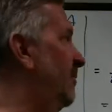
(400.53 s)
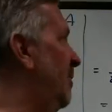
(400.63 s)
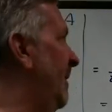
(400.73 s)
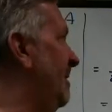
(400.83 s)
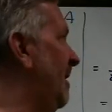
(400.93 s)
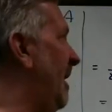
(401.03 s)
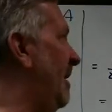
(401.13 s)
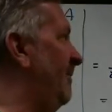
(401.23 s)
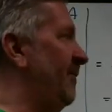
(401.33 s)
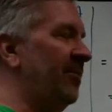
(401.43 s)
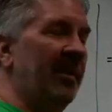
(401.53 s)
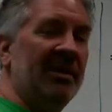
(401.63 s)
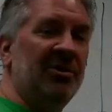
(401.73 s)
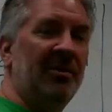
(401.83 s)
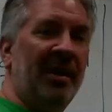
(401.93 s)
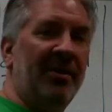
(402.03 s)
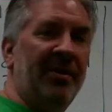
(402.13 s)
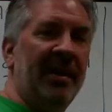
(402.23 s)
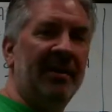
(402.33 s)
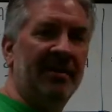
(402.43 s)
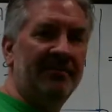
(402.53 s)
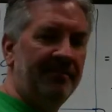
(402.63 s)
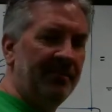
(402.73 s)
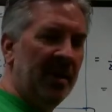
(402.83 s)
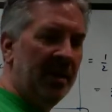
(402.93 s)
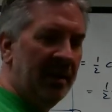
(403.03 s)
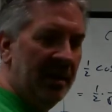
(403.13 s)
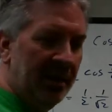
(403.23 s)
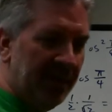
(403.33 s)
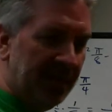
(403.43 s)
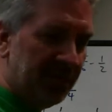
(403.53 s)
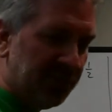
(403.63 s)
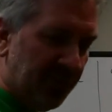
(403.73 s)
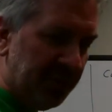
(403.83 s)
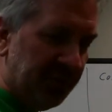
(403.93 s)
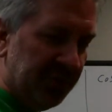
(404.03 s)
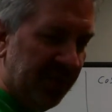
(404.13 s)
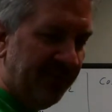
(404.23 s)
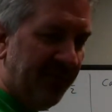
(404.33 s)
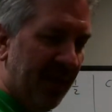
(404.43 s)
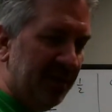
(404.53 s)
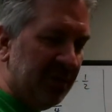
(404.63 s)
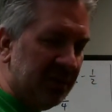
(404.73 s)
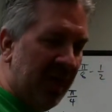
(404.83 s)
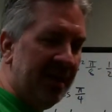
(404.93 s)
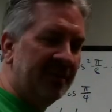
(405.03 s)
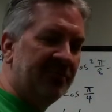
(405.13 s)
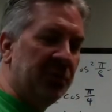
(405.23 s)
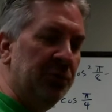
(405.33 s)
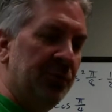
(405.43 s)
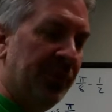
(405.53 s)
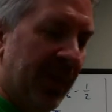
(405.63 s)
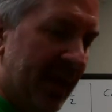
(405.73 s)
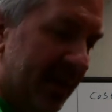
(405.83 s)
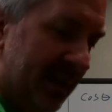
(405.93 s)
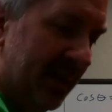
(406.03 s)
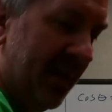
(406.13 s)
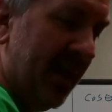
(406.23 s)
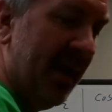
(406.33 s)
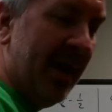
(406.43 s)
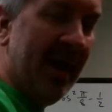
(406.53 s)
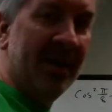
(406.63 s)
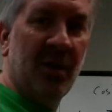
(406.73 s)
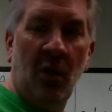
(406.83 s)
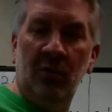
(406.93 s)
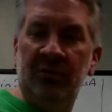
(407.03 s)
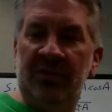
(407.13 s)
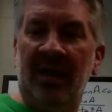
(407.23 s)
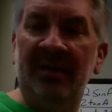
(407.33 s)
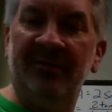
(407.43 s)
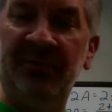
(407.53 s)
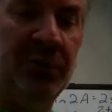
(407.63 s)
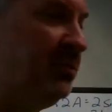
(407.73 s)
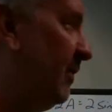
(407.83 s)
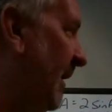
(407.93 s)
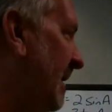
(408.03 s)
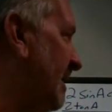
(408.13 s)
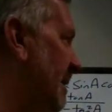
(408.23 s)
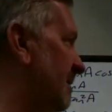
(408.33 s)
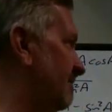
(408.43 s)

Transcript: Okay, that's a lot of information about theta. The instructions say find sine of 2 theta and cosine of 2 theta.